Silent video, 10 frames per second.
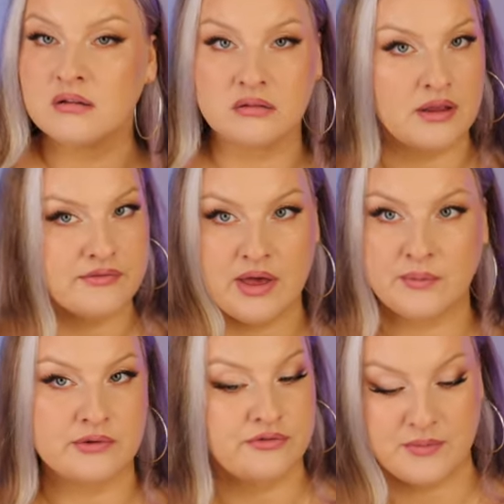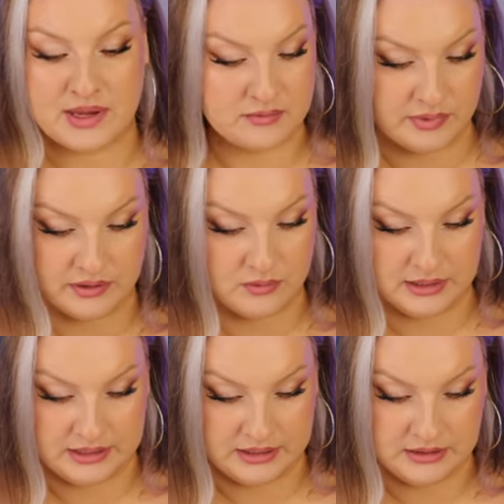Love that one for men, by the
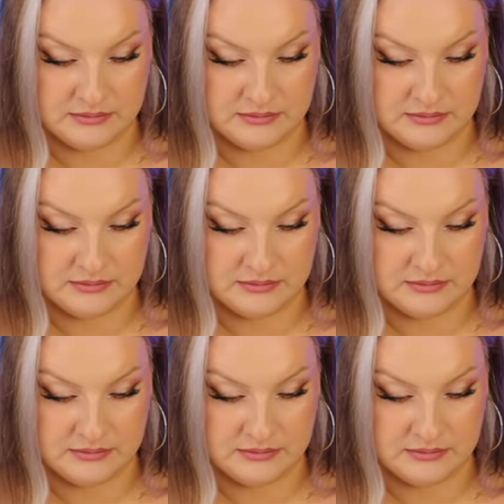way.